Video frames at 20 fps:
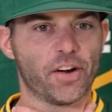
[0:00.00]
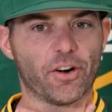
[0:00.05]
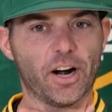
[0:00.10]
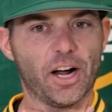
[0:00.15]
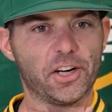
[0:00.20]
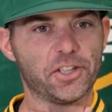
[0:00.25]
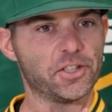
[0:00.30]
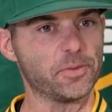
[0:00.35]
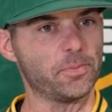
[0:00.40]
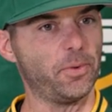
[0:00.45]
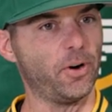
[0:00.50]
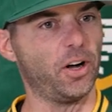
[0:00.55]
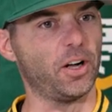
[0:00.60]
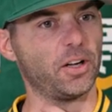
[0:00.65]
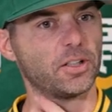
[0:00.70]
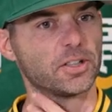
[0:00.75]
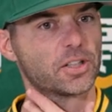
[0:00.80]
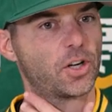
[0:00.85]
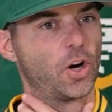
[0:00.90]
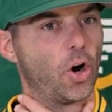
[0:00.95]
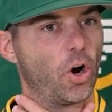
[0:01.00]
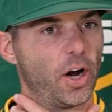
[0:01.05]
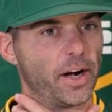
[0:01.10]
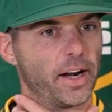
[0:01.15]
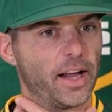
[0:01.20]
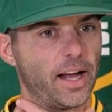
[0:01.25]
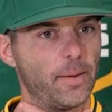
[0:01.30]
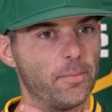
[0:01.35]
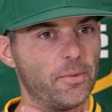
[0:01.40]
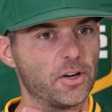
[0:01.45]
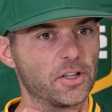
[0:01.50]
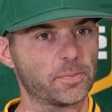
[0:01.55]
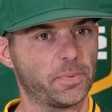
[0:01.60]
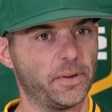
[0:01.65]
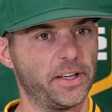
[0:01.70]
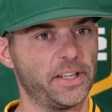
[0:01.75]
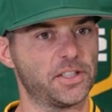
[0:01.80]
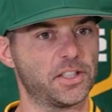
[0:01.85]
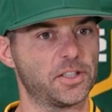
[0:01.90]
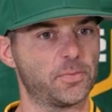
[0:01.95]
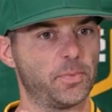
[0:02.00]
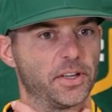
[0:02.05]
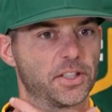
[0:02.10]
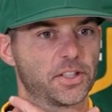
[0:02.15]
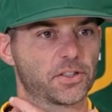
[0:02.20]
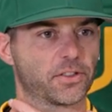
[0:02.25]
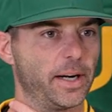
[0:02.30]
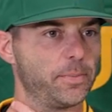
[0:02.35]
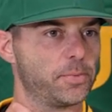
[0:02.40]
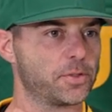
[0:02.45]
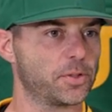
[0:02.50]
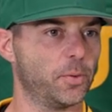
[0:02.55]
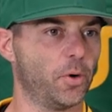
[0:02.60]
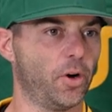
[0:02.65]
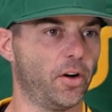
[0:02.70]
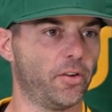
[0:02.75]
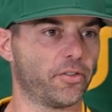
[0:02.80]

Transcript: Rogers' balls caught at most places, but it scrapes the wall